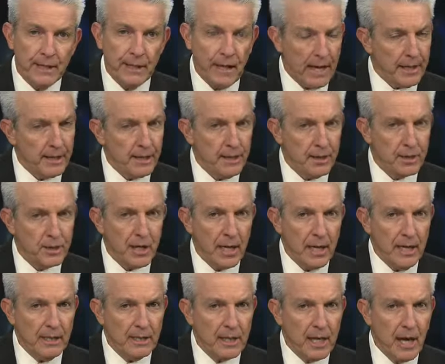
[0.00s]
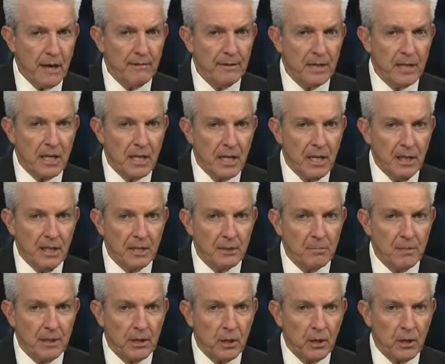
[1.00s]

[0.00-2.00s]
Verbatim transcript: Not in your sides, Kevin Keene has been